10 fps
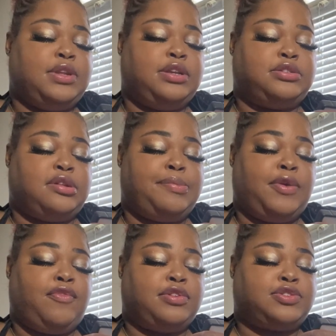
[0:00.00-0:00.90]
So let
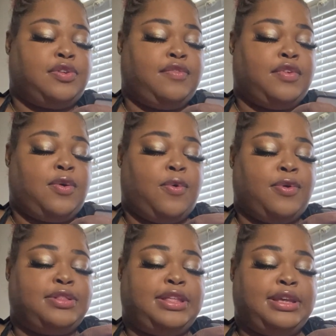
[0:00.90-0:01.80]
me screen
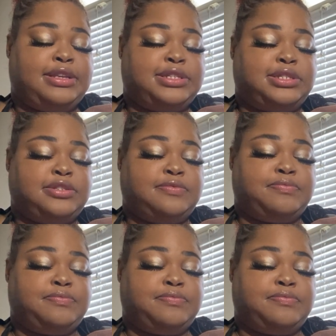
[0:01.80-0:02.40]
record this,